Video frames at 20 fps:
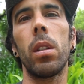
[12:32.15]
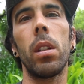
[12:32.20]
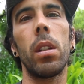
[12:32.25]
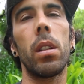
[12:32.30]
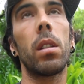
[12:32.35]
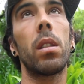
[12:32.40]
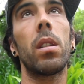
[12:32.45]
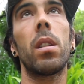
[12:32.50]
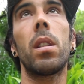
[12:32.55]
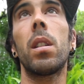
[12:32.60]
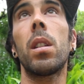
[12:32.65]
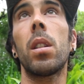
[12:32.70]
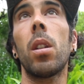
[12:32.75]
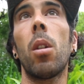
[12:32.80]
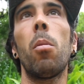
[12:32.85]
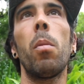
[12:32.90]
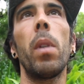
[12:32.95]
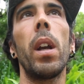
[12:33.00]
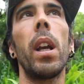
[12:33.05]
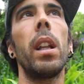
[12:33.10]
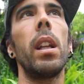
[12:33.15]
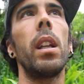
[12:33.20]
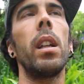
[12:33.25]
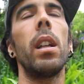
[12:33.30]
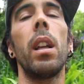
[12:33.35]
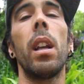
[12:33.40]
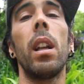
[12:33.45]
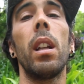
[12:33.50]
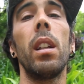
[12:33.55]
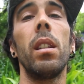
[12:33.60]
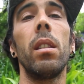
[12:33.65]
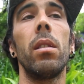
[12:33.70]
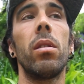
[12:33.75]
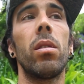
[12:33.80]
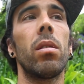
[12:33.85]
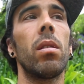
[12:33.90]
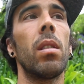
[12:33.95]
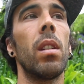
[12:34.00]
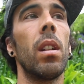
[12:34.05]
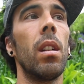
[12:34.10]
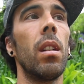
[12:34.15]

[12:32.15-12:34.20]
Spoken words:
It's so many, and it's